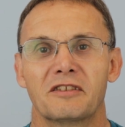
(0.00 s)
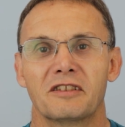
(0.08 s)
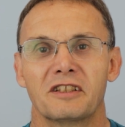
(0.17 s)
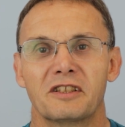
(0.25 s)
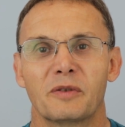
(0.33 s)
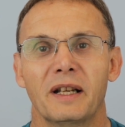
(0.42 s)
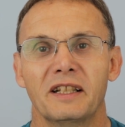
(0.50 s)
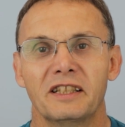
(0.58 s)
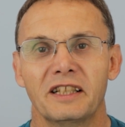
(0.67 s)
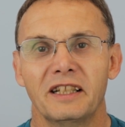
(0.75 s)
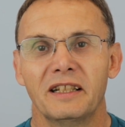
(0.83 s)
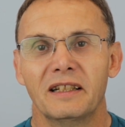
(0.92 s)
on a
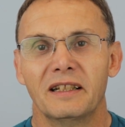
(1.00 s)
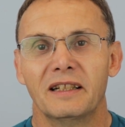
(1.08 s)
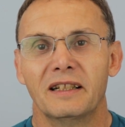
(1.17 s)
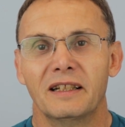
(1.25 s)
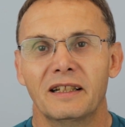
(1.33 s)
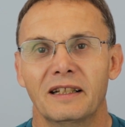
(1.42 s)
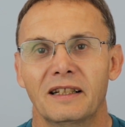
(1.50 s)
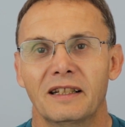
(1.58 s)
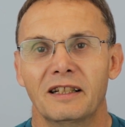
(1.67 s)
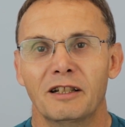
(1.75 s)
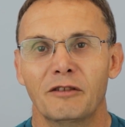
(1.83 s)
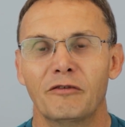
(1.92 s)
20,
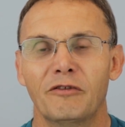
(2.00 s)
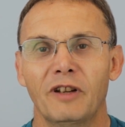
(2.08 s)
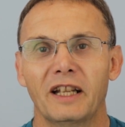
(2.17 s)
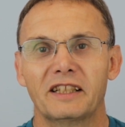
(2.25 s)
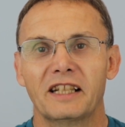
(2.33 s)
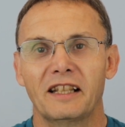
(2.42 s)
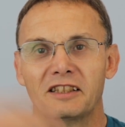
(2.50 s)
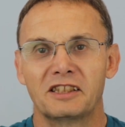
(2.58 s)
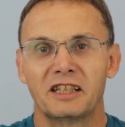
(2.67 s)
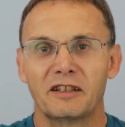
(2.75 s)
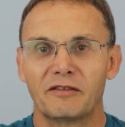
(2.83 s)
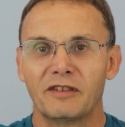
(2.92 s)
flicked out the
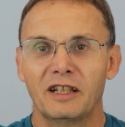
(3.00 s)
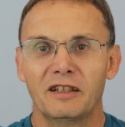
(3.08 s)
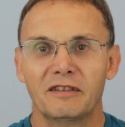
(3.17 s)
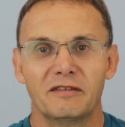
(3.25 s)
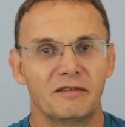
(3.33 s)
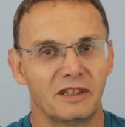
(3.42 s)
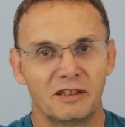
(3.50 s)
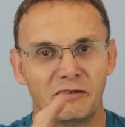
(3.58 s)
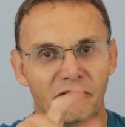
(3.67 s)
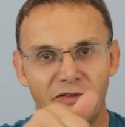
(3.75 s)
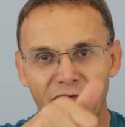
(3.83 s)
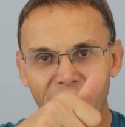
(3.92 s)
stick float, a
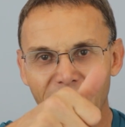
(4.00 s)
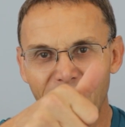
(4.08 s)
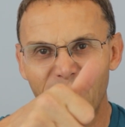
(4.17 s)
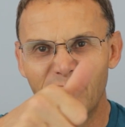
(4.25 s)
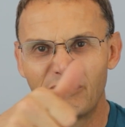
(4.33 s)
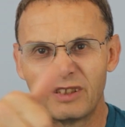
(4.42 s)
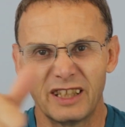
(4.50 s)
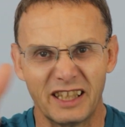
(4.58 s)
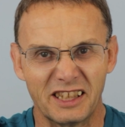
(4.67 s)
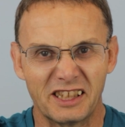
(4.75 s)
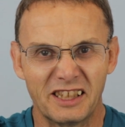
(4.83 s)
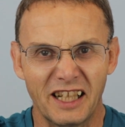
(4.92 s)
pretty
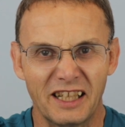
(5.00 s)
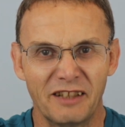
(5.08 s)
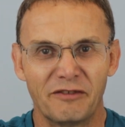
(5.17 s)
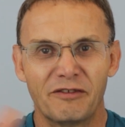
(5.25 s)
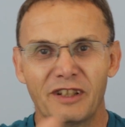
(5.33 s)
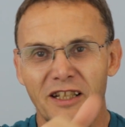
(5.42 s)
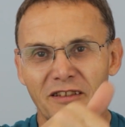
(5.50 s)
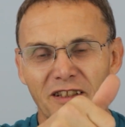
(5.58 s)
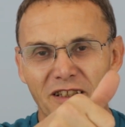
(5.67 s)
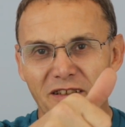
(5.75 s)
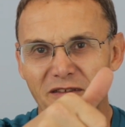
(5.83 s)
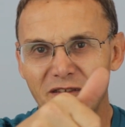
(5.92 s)
steady
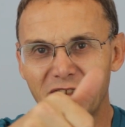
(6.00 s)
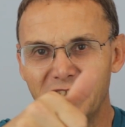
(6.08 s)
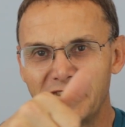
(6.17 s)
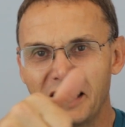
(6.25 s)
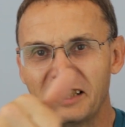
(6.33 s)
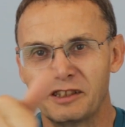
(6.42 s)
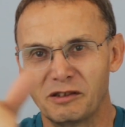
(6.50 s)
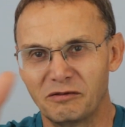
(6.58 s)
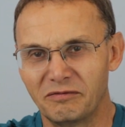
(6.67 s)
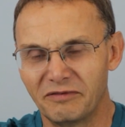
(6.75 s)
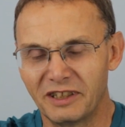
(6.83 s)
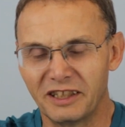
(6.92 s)
flow, gentle,
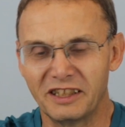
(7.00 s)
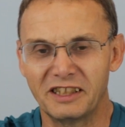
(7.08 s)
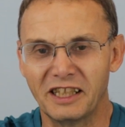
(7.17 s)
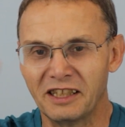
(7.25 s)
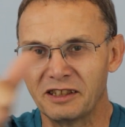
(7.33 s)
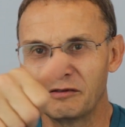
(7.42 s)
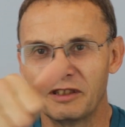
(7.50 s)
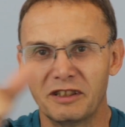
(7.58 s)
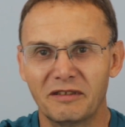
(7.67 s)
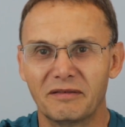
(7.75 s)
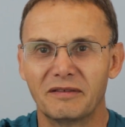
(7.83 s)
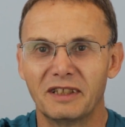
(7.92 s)
very
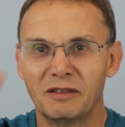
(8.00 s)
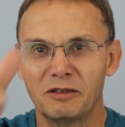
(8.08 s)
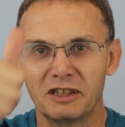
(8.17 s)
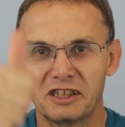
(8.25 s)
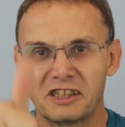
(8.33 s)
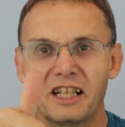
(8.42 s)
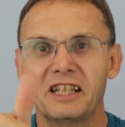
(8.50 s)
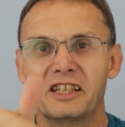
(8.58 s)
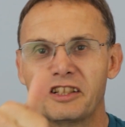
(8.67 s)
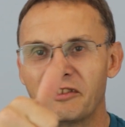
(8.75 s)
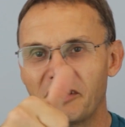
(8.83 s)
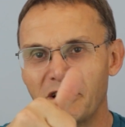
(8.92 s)
gentle, it wasn't
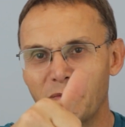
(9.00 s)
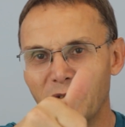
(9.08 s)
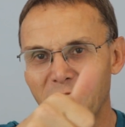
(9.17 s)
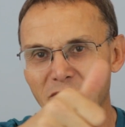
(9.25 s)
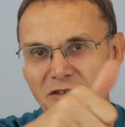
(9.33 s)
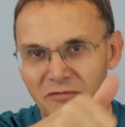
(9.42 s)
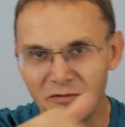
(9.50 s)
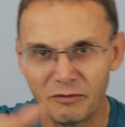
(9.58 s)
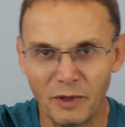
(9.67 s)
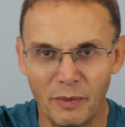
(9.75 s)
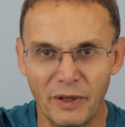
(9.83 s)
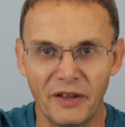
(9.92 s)
stationary, but it wasn't
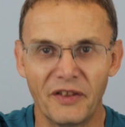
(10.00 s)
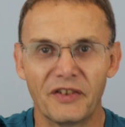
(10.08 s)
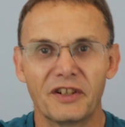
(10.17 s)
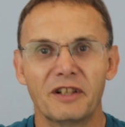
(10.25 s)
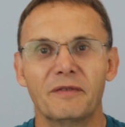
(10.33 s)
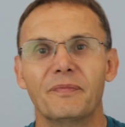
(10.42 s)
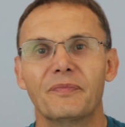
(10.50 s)
whipping through.